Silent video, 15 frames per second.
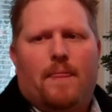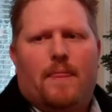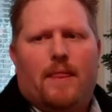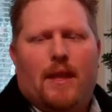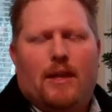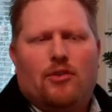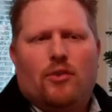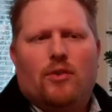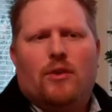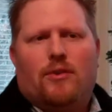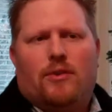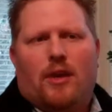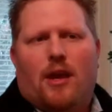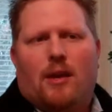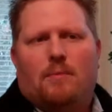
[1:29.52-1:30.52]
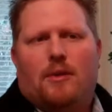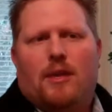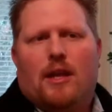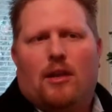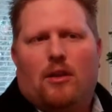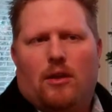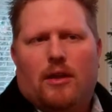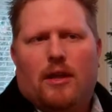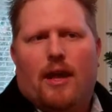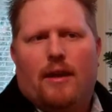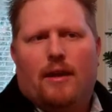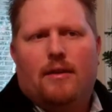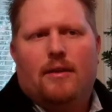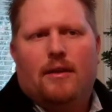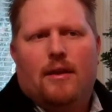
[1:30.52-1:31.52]
it's a good time to take a look at
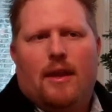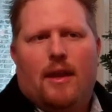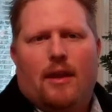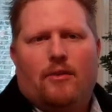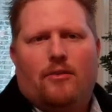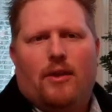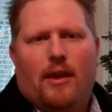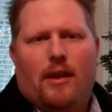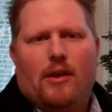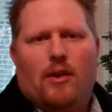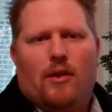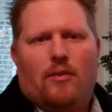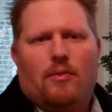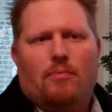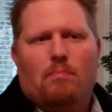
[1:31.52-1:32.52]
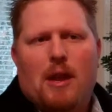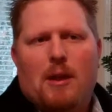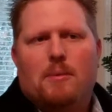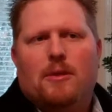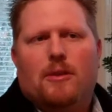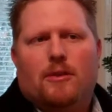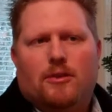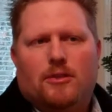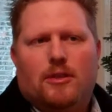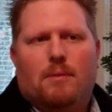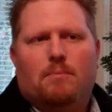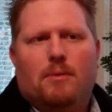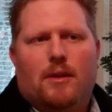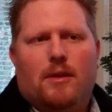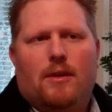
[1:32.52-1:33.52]
it and say, maybe there's
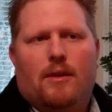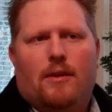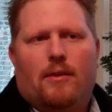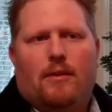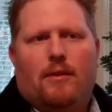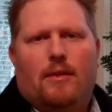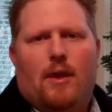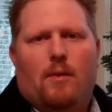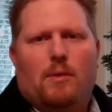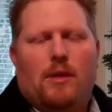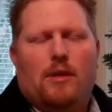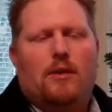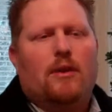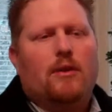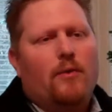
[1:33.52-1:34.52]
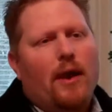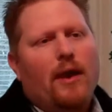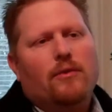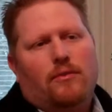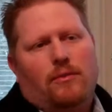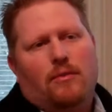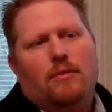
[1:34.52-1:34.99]
something here that we need to address.